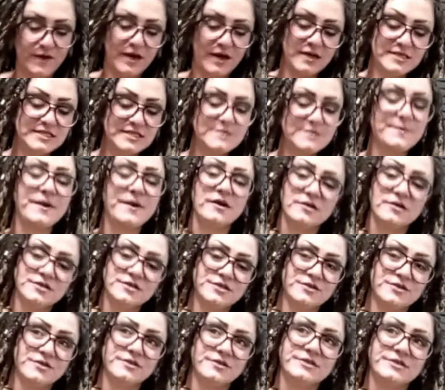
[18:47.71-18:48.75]
very
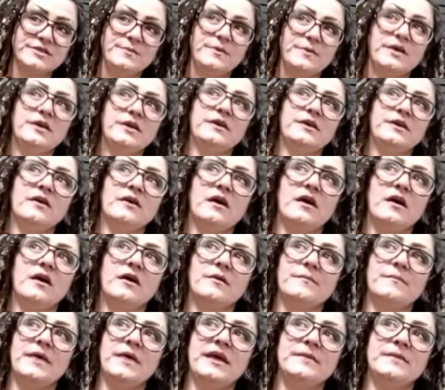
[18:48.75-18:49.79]
spiritual to be
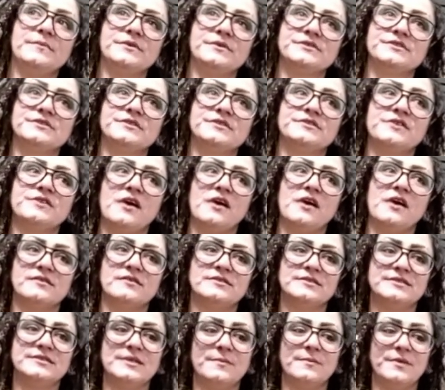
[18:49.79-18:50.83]
able to
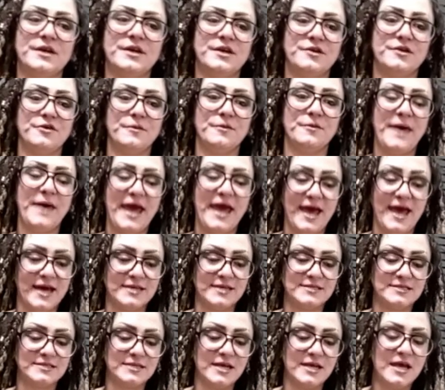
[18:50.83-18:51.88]
talk to somebody in your
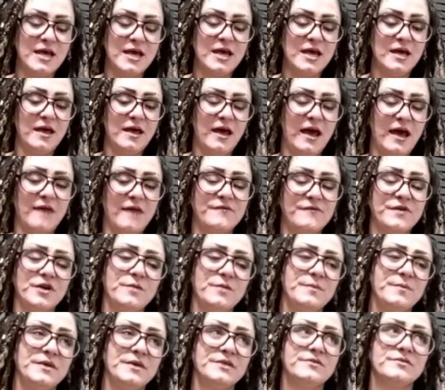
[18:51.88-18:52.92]
past
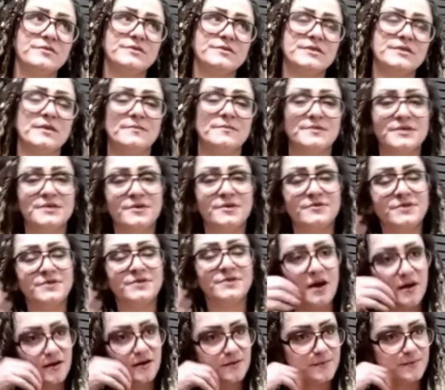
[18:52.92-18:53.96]
after you've been through something
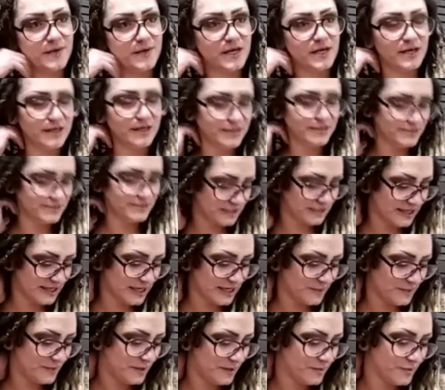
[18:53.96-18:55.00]
so dark, because
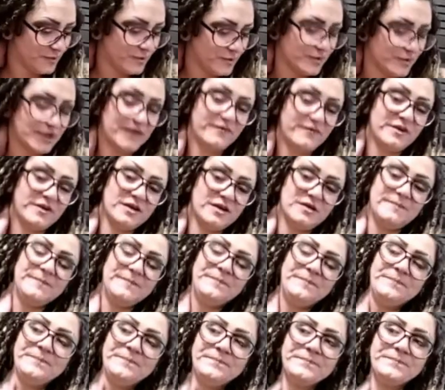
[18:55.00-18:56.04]
a lot of people won't
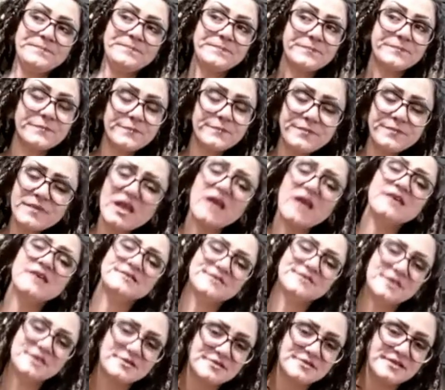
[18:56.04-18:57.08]
even
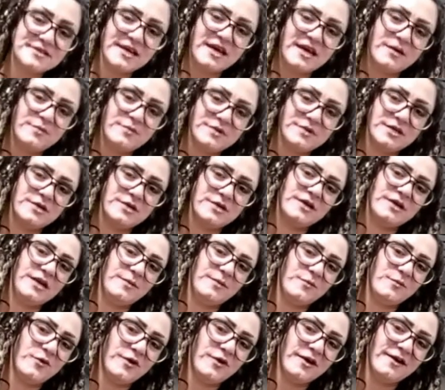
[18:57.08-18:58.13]
associate with
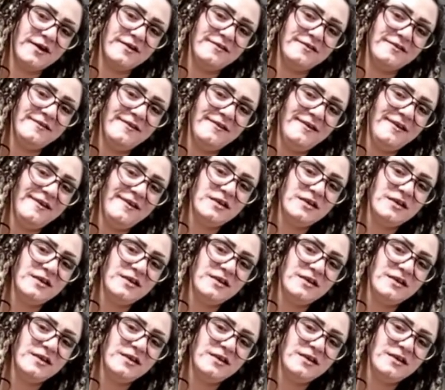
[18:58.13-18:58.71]
you anymore.